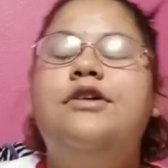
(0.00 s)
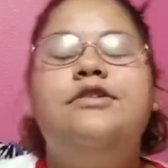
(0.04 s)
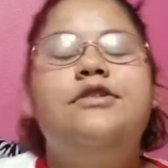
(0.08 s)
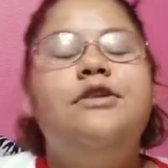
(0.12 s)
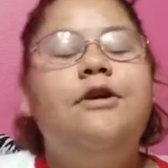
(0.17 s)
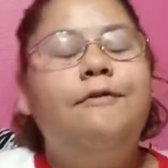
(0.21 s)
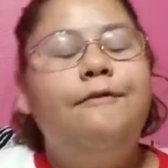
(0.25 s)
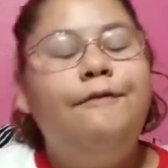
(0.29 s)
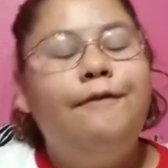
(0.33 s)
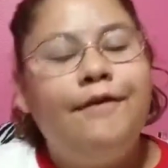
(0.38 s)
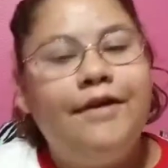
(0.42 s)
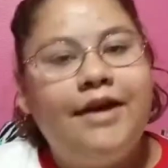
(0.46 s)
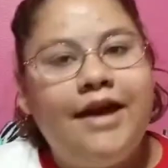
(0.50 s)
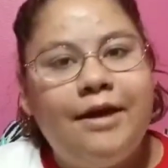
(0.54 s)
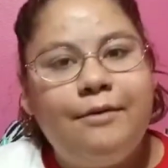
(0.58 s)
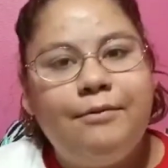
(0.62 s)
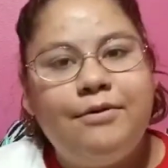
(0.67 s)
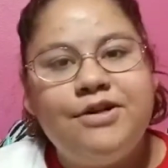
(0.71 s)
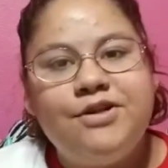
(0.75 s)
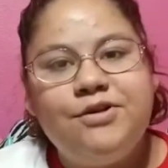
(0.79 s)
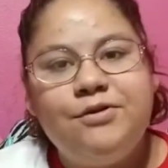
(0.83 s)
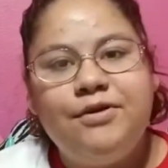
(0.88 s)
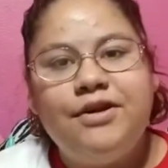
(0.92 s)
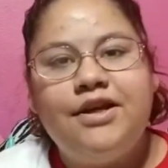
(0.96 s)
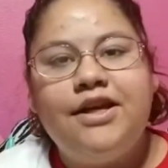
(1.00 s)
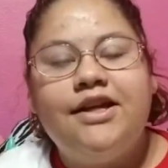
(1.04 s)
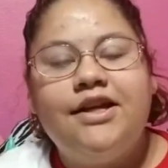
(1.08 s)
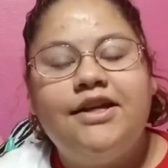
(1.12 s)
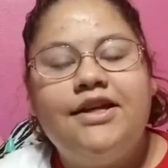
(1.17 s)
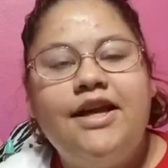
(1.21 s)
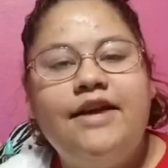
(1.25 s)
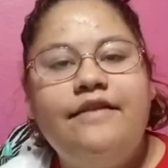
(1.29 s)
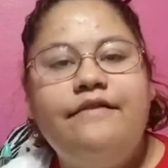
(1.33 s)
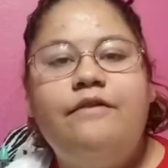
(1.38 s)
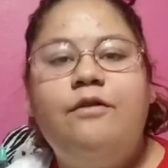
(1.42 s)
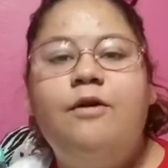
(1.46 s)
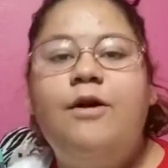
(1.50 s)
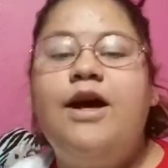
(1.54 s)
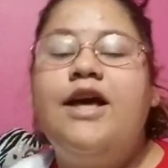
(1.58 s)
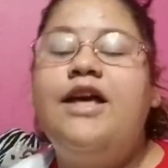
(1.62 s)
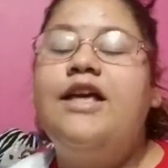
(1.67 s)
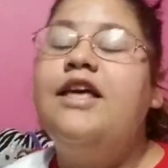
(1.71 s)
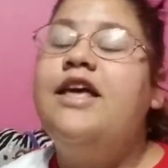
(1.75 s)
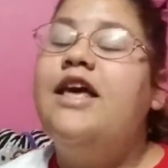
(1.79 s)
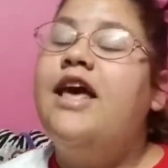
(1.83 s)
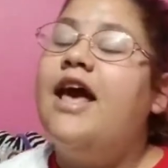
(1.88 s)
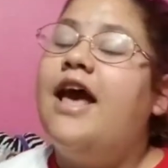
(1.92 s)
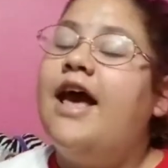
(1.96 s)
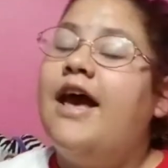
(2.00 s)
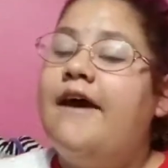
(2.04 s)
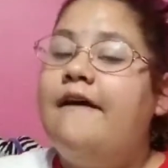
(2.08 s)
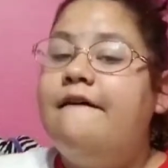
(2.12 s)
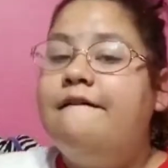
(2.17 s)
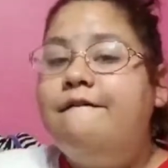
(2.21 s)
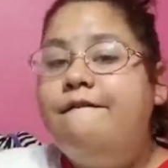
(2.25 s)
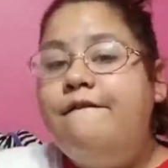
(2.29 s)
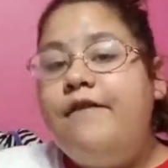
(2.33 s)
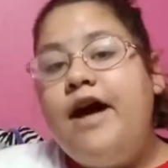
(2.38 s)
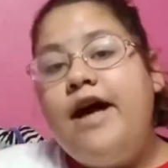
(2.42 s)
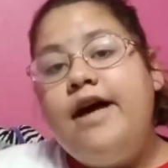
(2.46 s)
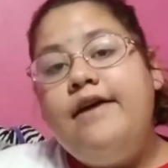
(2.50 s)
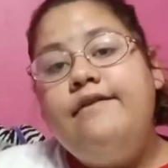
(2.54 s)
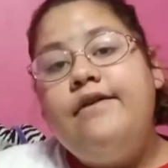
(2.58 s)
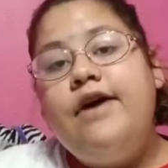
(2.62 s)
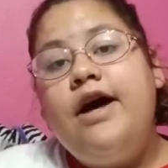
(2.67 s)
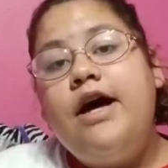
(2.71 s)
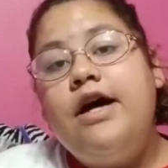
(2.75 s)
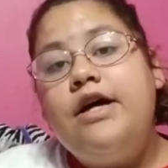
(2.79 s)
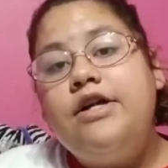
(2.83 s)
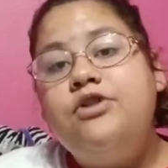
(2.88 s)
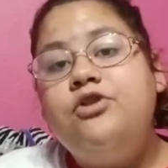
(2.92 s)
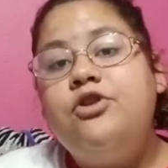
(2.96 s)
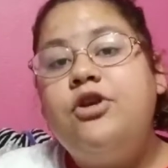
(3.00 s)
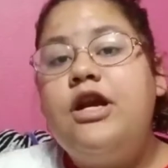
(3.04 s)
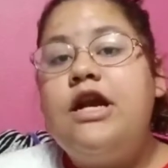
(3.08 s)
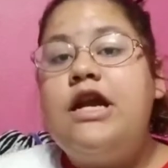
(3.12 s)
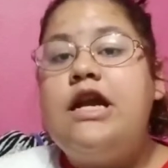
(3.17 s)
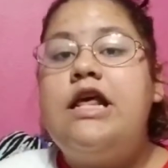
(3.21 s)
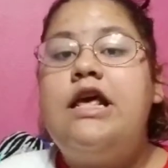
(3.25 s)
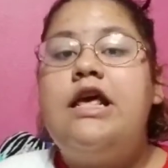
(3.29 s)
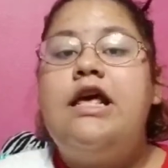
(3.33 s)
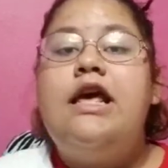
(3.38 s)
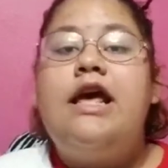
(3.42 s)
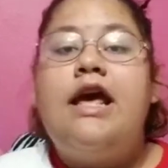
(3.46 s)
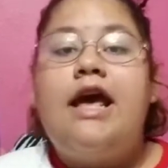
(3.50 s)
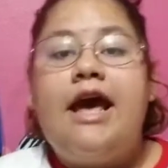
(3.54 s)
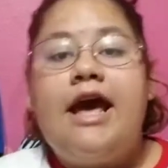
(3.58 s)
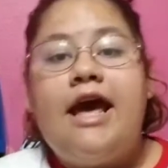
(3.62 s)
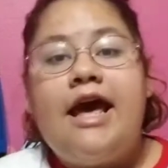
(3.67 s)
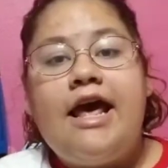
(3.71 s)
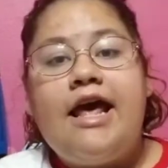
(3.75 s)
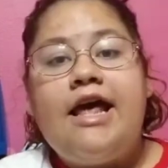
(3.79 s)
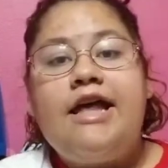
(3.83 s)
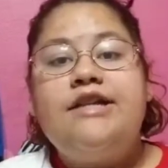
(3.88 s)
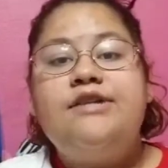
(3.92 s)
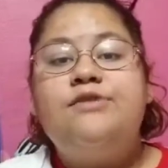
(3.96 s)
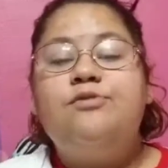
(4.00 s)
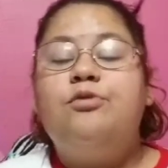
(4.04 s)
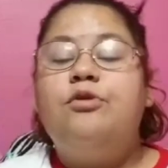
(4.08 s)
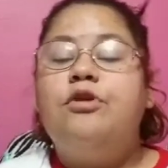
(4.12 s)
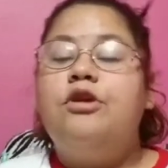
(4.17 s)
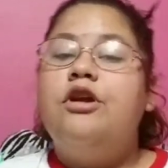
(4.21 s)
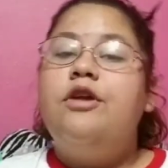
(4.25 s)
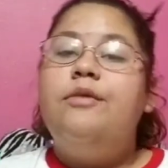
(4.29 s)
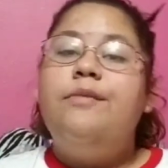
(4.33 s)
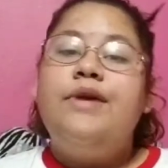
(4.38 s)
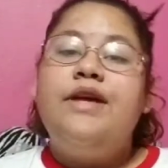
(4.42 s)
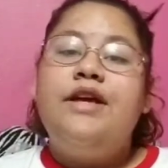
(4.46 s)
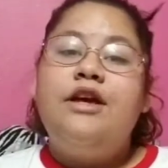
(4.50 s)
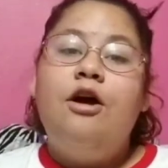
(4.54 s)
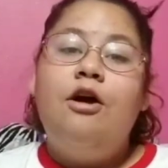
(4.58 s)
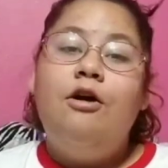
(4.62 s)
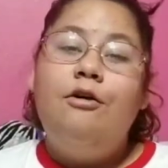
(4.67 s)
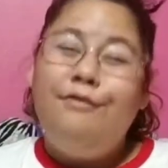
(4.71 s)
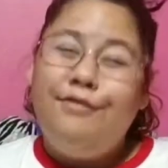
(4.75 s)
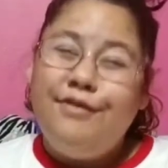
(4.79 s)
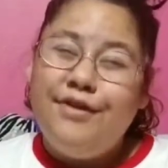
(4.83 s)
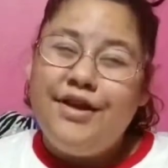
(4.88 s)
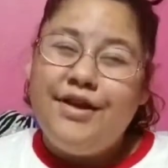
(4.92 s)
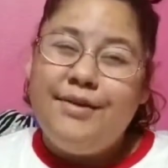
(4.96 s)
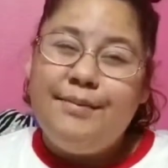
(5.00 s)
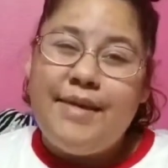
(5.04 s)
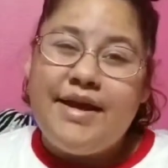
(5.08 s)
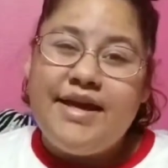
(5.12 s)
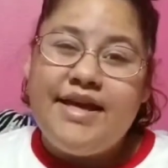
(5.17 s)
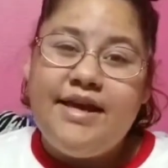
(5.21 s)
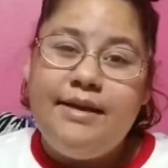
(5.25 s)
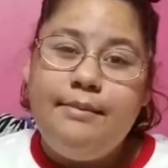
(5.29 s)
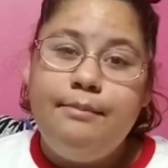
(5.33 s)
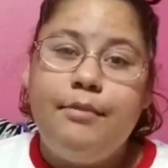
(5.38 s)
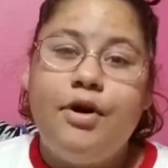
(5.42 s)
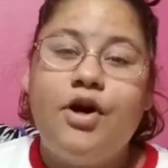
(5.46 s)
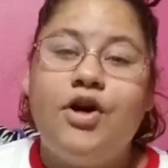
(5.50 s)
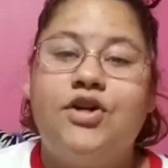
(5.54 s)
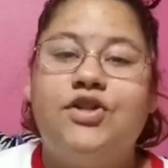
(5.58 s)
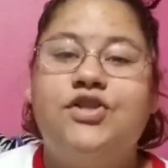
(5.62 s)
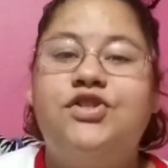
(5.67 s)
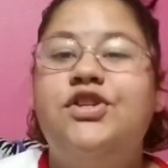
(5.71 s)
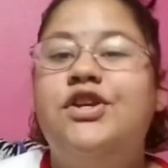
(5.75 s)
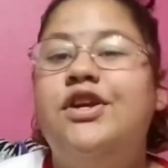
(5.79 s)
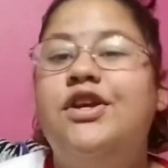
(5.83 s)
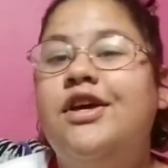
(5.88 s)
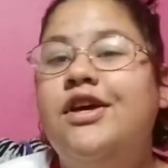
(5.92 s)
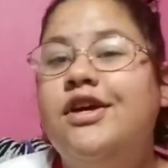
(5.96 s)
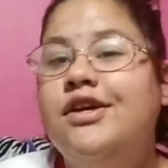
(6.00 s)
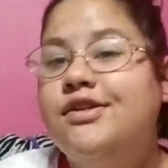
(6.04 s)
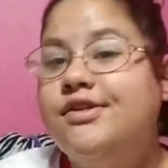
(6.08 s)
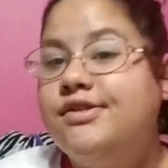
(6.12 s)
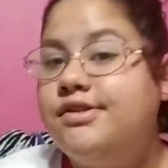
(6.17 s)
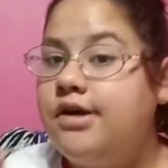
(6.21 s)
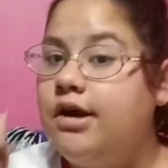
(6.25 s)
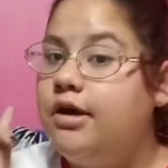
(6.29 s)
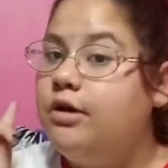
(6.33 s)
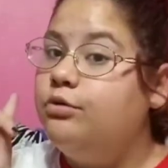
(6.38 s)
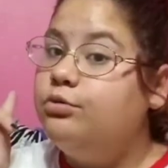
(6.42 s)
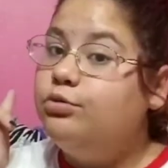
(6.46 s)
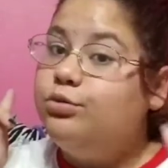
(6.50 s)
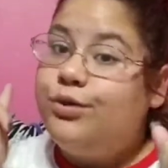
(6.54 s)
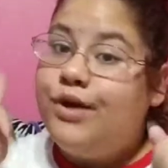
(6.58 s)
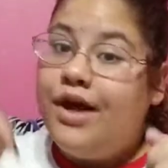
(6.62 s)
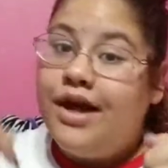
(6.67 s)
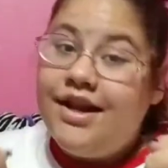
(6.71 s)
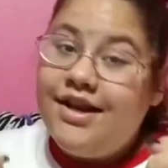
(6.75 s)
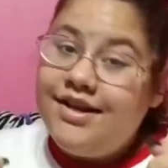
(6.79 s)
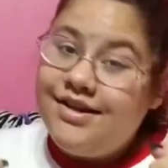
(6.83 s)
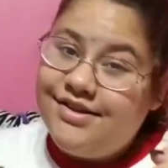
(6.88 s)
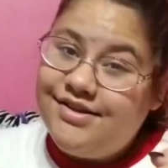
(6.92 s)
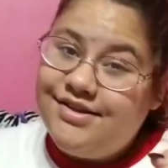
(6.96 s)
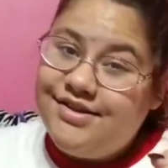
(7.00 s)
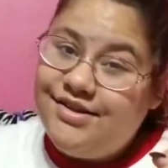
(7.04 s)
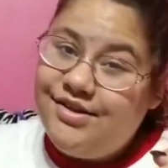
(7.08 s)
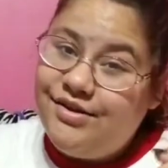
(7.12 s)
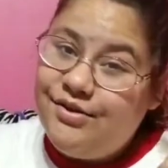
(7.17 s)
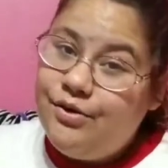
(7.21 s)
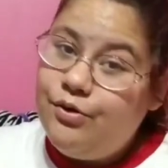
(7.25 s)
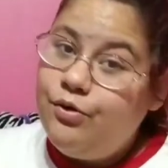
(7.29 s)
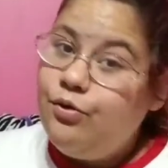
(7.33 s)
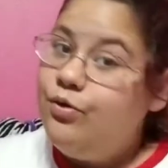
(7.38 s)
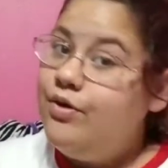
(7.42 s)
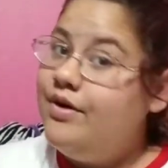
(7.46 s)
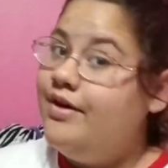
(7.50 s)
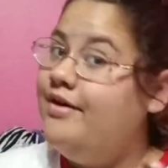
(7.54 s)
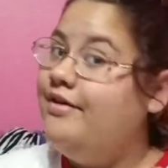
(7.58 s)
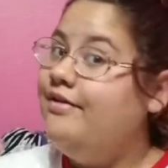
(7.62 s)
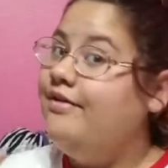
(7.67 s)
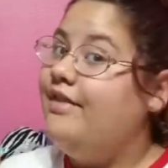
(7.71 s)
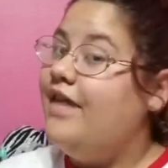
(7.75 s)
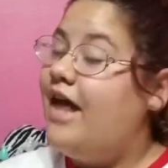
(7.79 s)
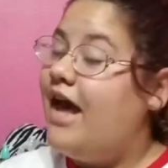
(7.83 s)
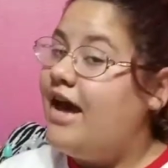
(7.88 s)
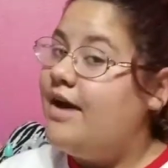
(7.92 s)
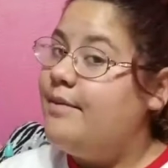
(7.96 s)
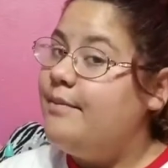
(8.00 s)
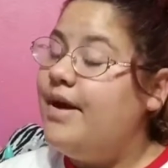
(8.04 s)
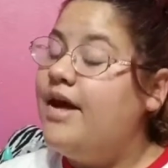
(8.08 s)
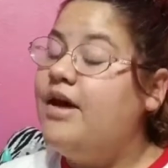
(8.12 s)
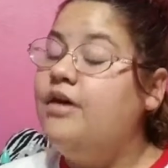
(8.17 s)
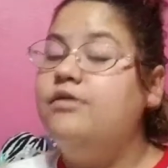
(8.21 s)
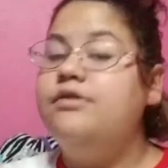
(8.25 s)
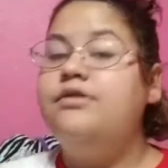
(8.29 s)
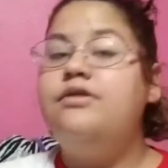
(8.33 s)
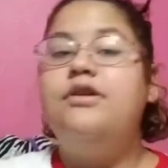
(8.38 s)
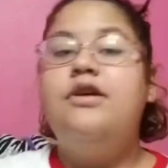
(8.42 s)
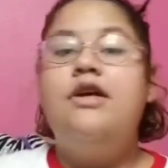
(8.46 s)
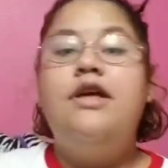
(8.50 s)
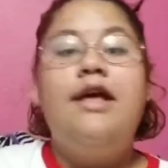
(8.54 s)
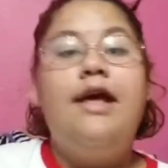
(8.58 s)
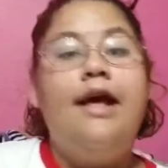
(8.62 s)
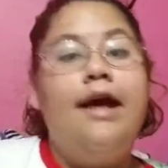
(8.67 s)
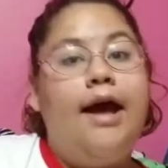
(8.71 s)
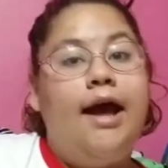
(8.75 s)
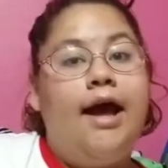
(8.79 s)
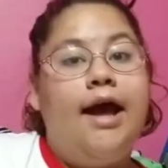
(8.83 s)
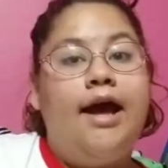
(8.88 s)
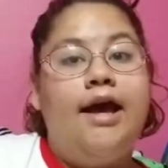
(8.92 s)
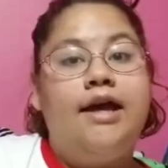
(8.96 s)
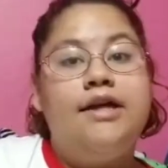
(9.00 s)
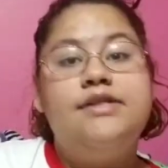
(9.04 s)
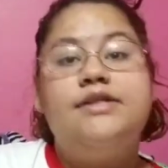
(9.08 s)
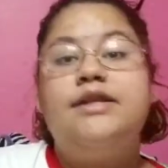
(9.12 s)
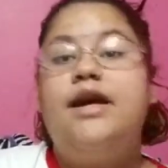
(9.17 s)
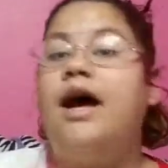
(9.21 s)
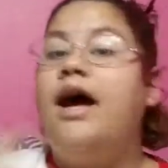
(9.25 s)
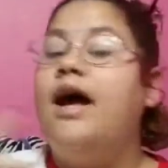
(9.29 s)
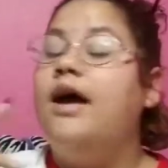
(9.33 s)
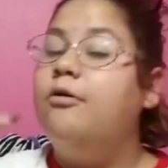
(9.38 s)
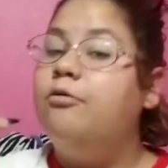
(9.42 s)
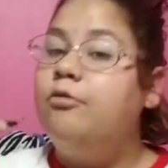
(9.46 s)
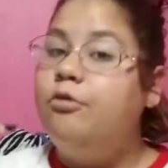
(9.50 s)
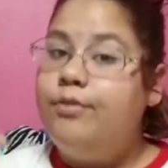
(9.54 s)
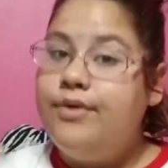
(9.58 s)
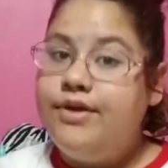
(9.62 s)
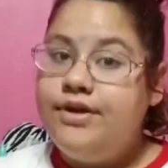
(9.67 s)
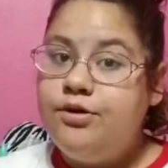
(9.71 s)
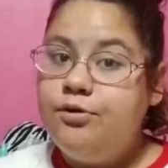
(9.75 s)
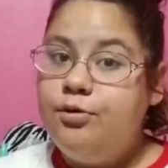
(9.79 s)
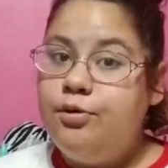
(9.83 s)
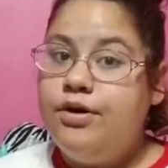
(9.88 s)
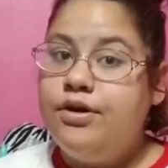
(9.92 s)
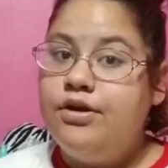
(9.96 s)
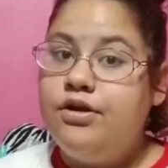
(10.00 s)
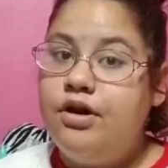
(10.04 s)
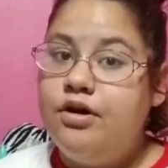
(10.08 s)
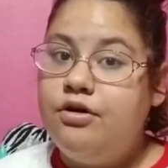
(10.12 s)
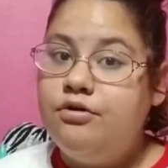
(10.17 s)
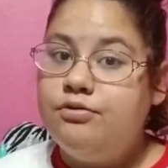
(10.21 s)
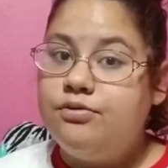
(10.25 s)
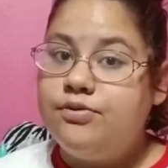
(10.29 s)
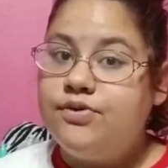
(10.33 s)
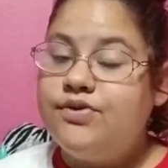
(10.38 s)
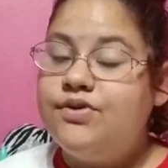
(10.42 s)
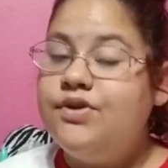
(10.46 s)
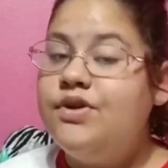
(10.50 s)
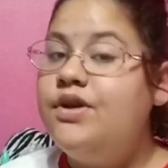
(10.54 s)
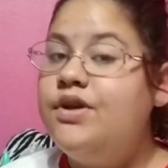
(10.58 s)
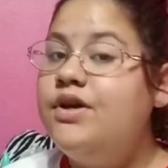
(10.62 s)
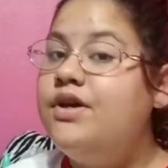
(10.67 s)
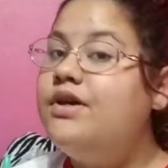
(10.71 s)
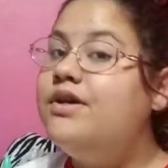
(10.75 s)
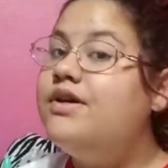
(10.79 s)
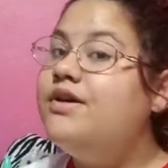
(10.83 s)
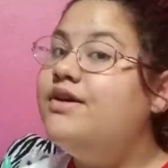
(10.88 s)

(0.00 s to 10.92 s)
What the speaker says: Don't forget, we're doing a giveaway at 500, and we're going to be hopefully making merch. So get us to that amount and I will be doing those.